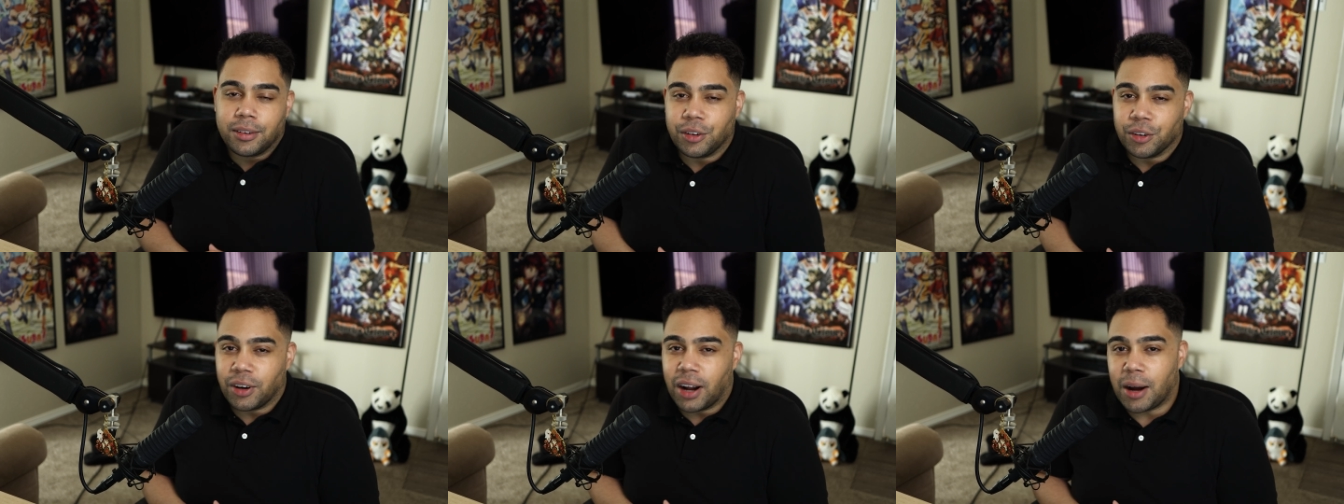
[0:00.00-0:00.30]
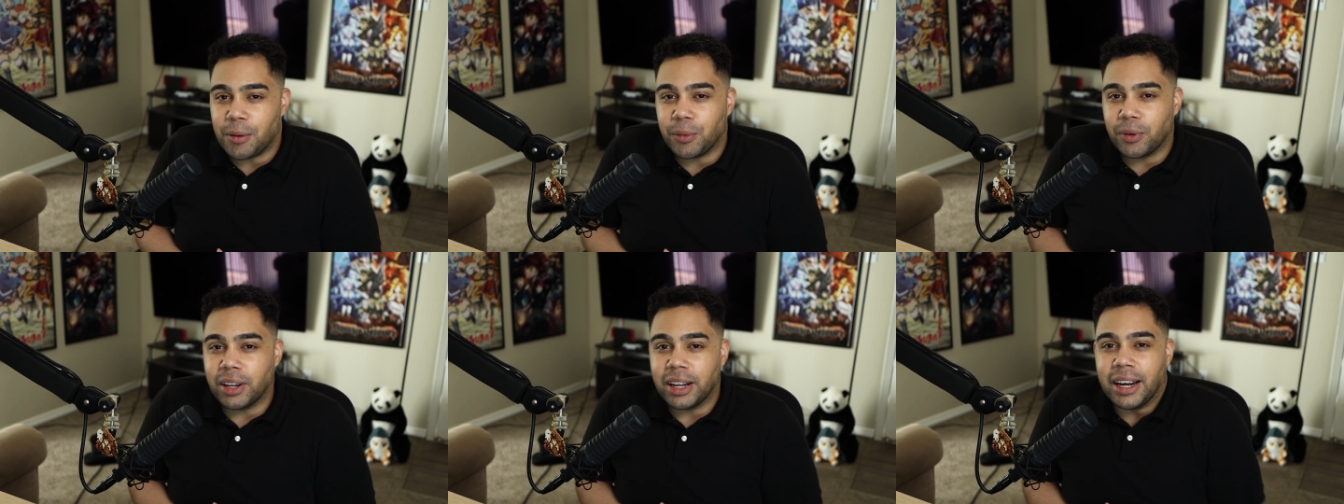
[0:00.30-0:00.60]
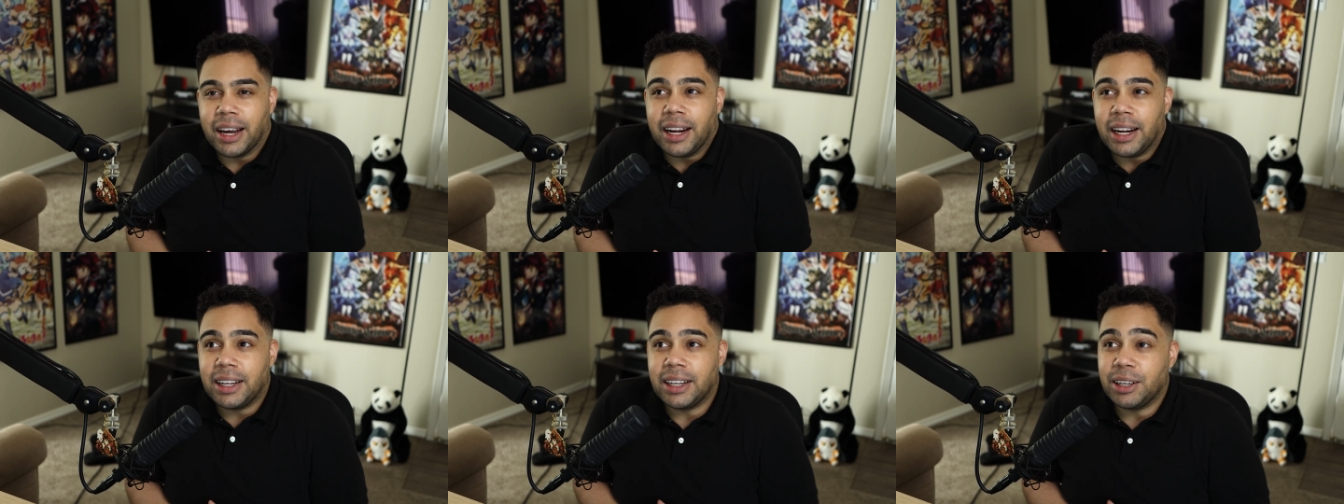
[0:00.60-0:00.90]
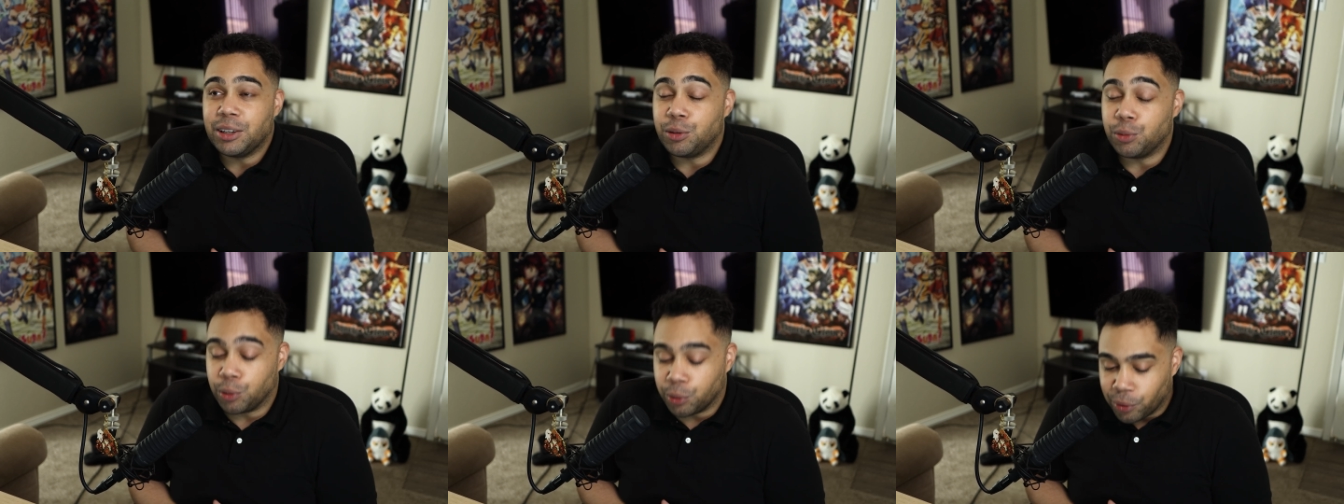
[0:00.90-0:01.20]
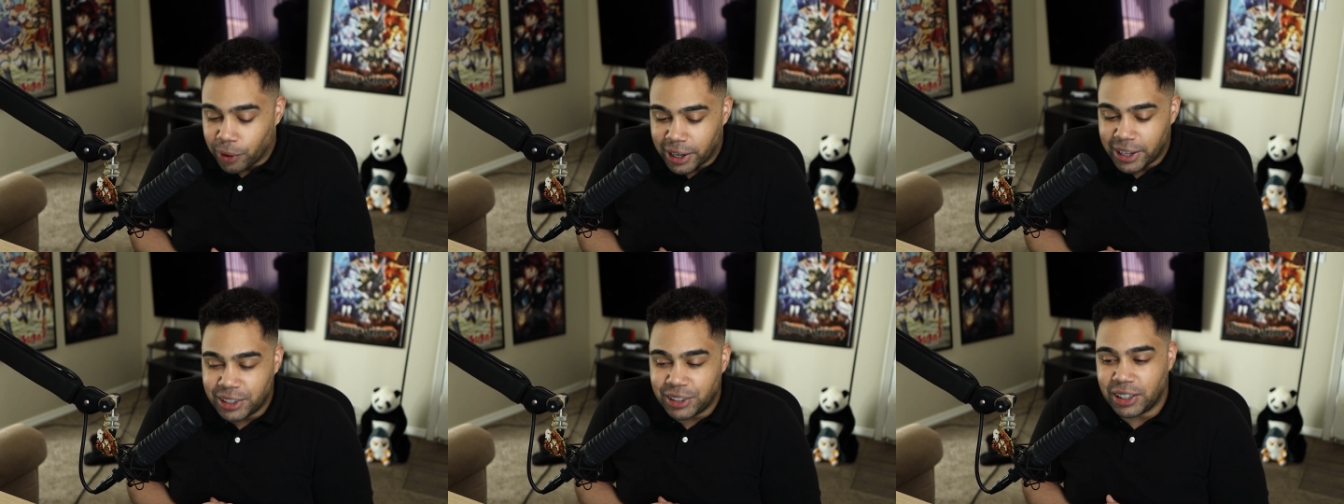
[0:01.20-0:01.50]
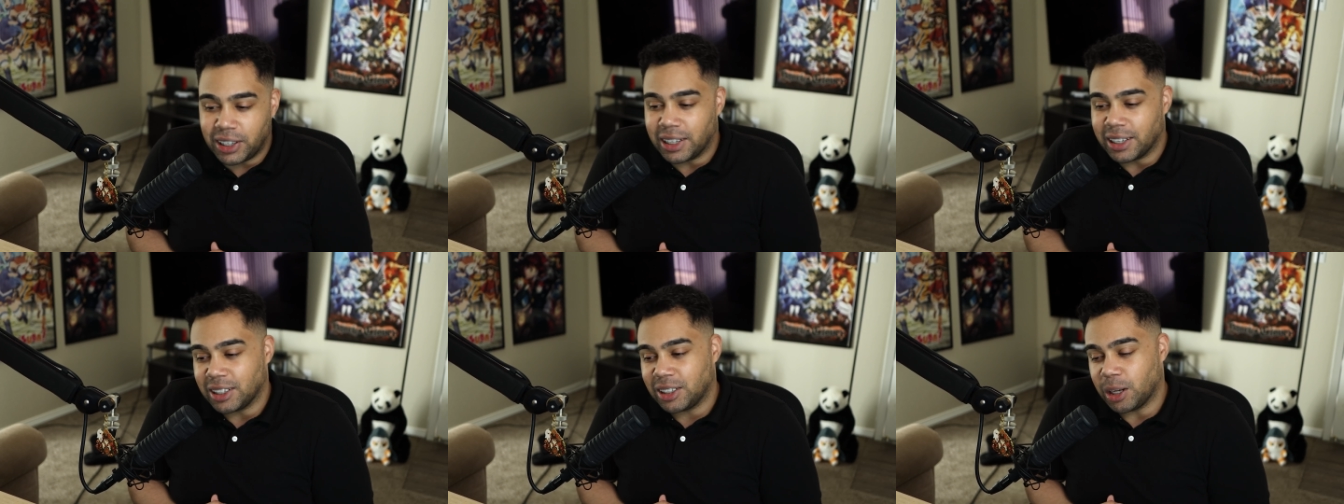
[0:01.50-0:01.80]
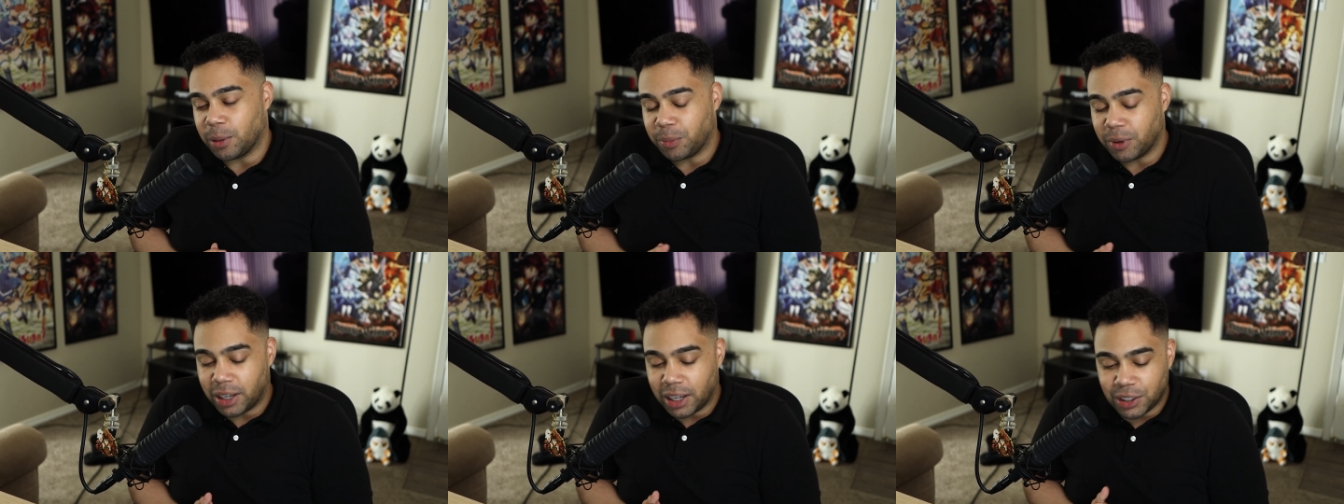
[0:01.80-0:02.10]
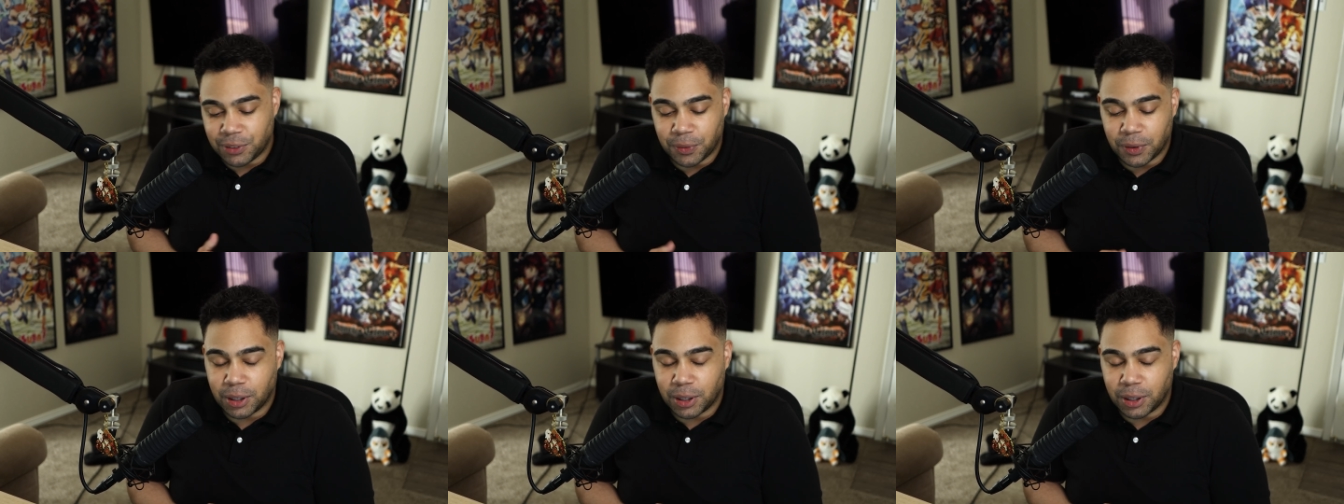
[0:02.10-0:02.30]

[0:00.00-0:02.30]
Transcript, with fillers: They're not really anything too crazy. It's something that's